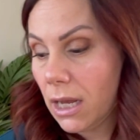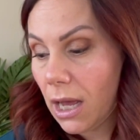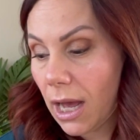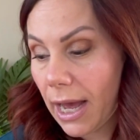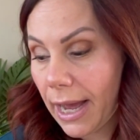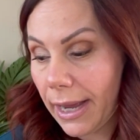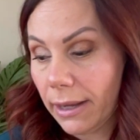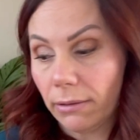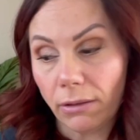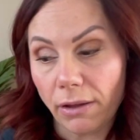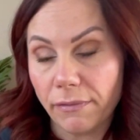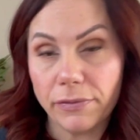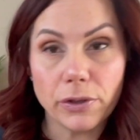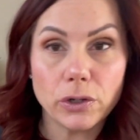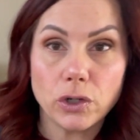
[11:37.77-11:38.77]
I
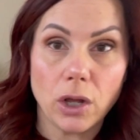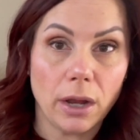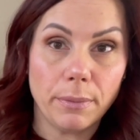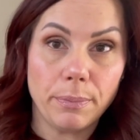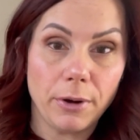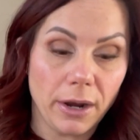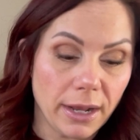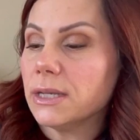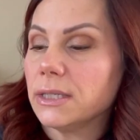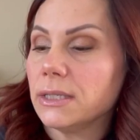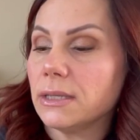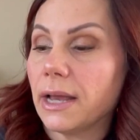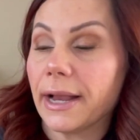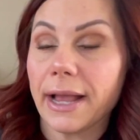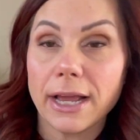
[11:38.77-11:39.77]
love their dog products.
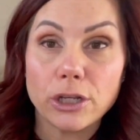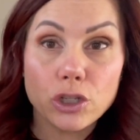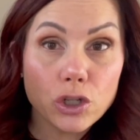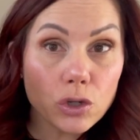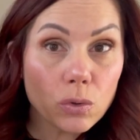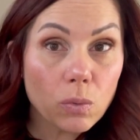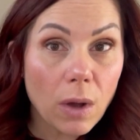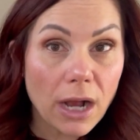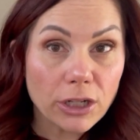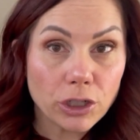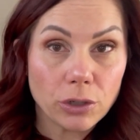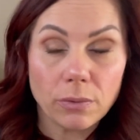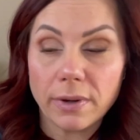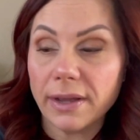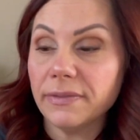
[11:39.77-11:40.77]
I got two
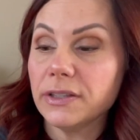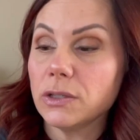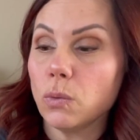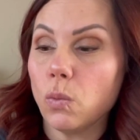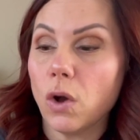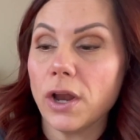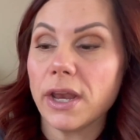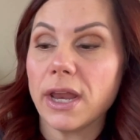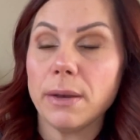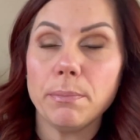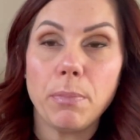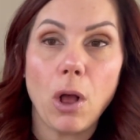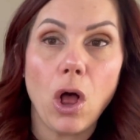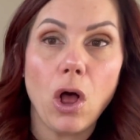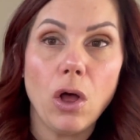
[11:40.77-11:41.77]
washer whiffs, one in
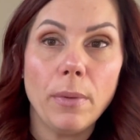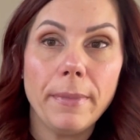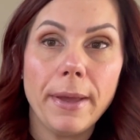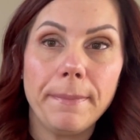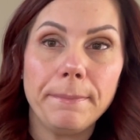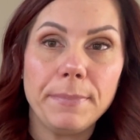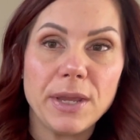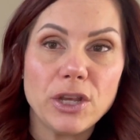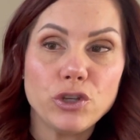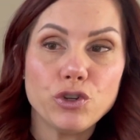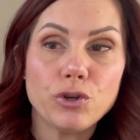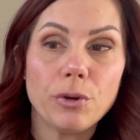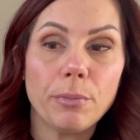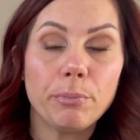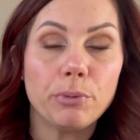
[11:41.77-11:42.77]
Palm
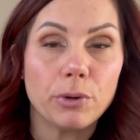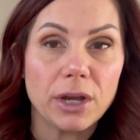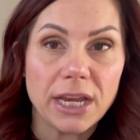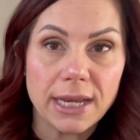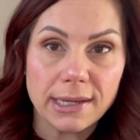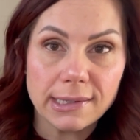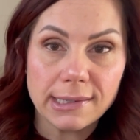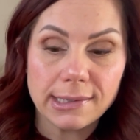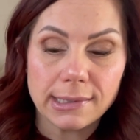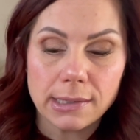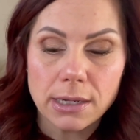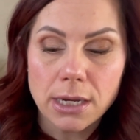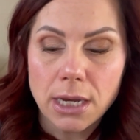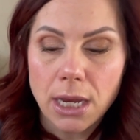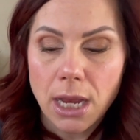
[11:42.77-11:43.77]
Beach Breeze.
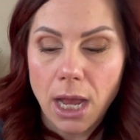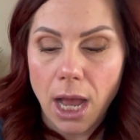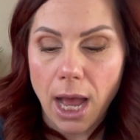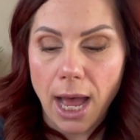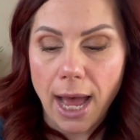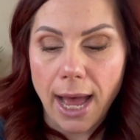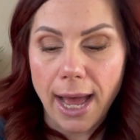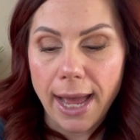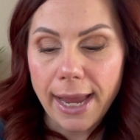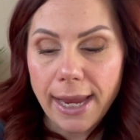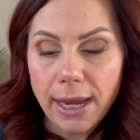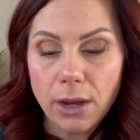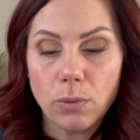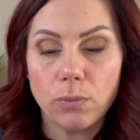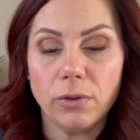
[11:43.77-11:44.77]

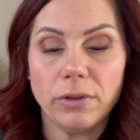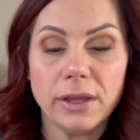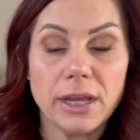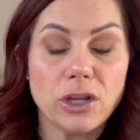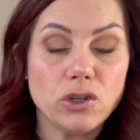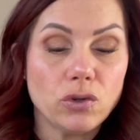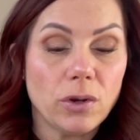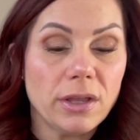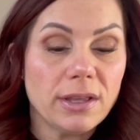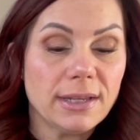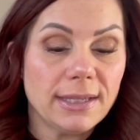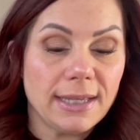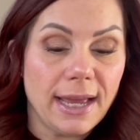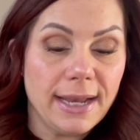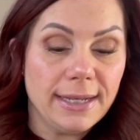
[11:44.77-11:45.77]
I really enjoy this
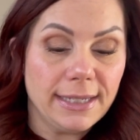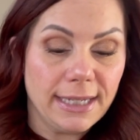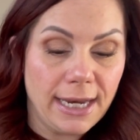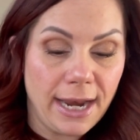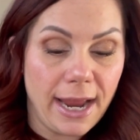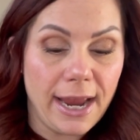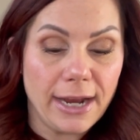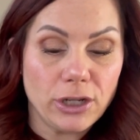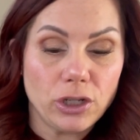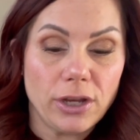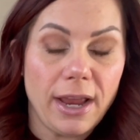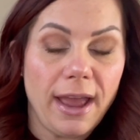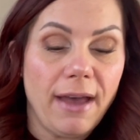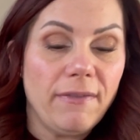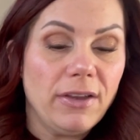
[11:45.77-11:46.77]
scent and I actually
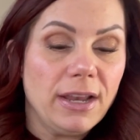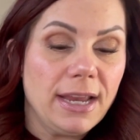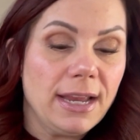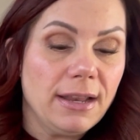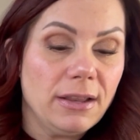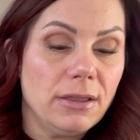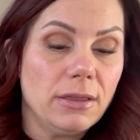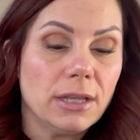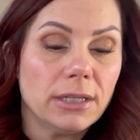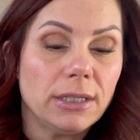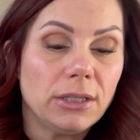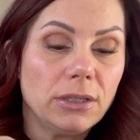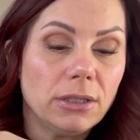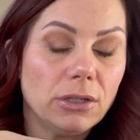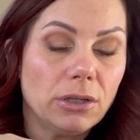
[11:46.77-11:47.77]
have it in
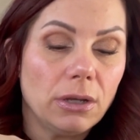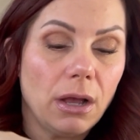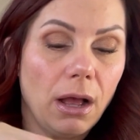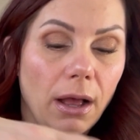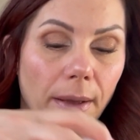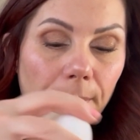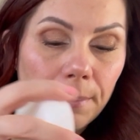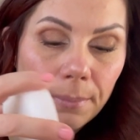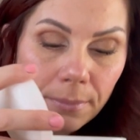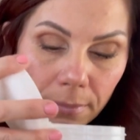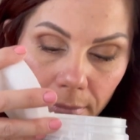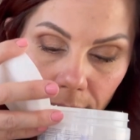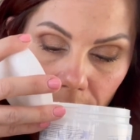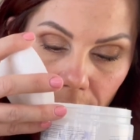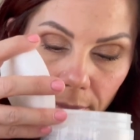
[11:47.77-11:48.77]
this um,
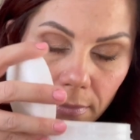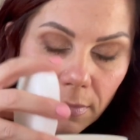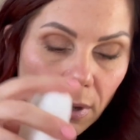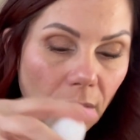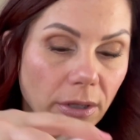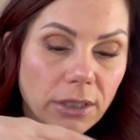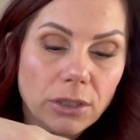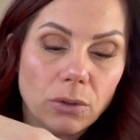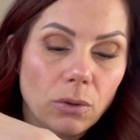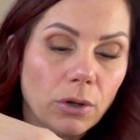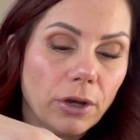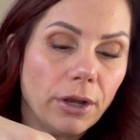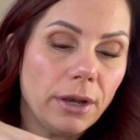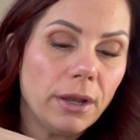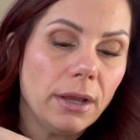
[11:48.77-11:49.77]
Oh, so
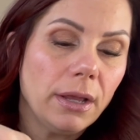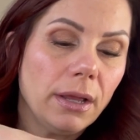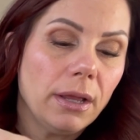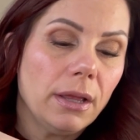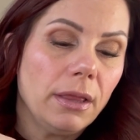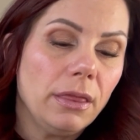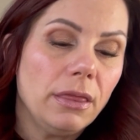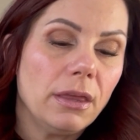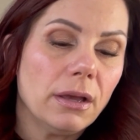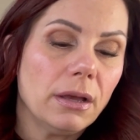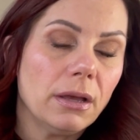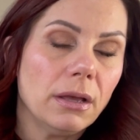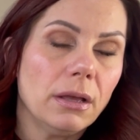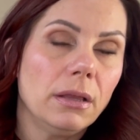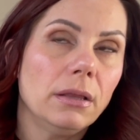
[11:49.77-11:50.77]
good.
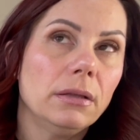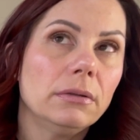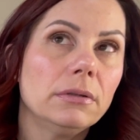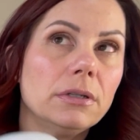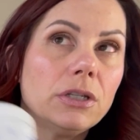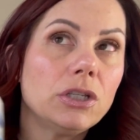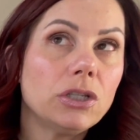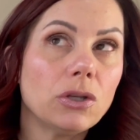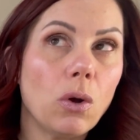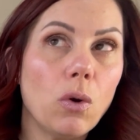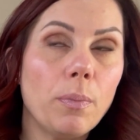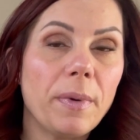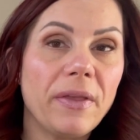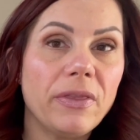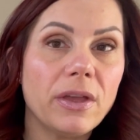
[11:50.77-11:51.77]
The
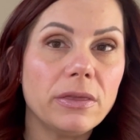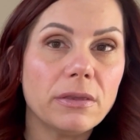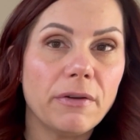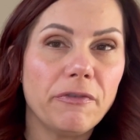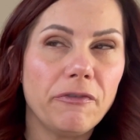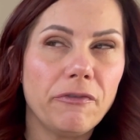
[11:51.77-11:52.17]
soap and then the